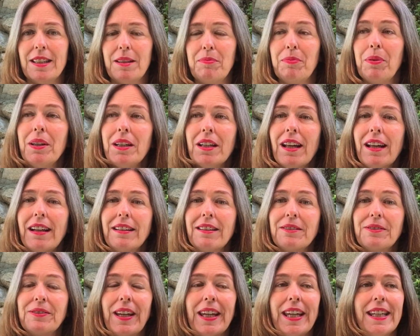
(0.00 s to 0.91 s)
You put it on
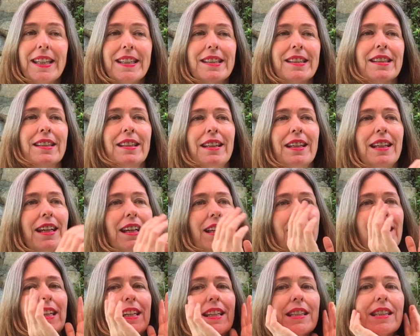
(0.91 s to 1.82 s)
your face,
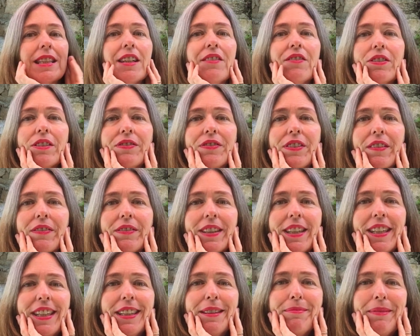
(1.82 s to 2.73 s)
let it sit for
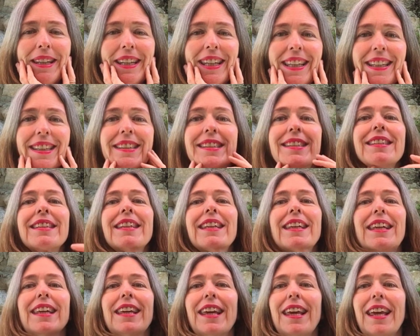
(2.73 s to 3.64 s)
15 minutes,
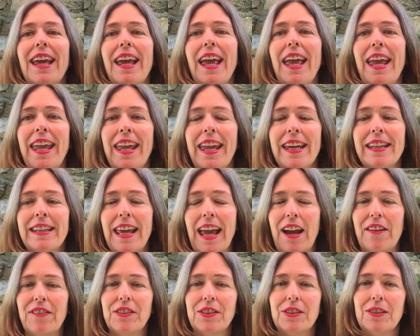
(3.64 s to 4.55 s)
and
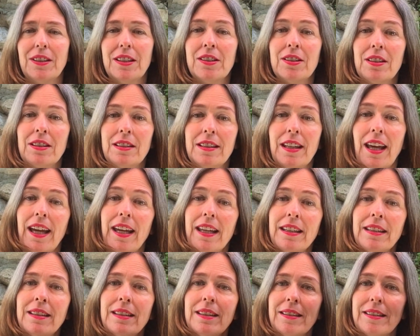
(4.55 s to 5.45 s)
after it's
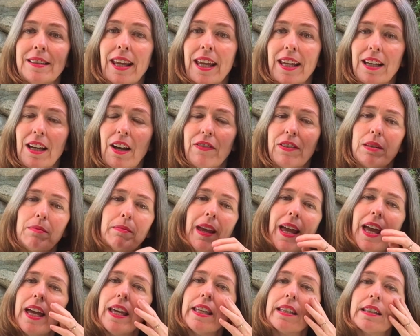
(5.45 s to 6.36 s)
done, you take off the
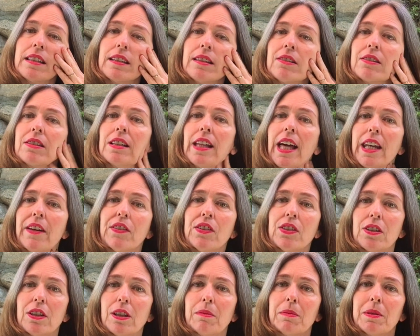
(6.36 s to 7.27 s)
mask. There's a lot of
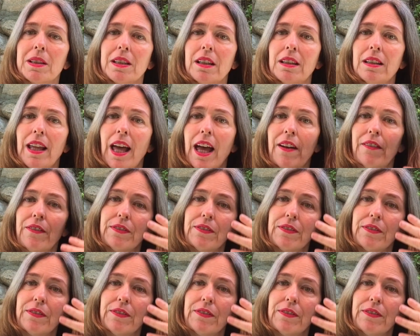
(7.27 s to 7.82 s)
serum still left.